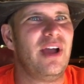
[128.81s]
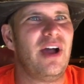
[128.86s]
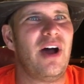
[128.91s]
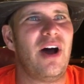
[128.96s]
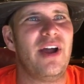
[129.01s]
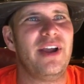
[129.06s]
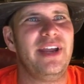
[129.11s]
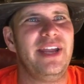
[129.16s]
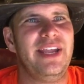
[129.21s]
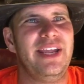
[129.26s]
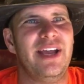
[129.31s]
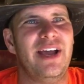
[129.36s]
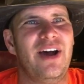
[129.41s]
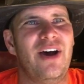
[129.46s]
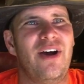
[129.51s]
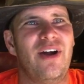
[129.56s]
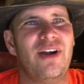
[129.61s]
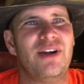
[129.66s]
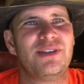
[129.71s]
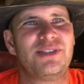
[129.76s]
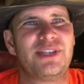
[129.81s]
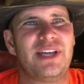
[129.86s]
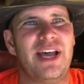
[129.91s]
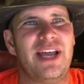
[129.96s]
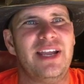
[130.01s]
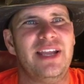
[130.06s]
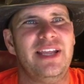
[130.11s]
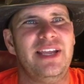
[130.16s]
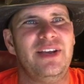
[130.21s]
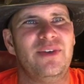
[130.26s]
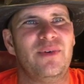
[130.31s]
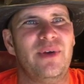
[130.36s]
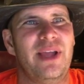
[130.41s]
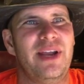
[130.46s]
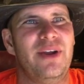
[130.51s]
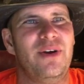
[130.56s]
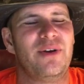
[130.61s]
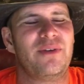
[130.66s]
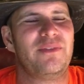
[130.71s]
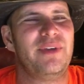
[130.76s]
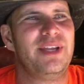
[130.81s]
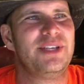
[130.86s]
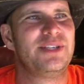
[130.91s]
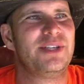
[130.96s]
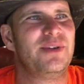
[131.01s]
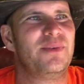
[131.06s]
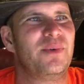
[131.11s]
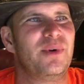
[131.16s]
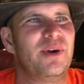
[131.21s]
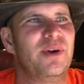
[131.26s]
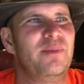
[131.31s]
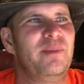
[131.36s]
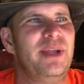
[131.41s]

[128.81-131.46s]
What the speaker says: on the hard side lean Red Oak video where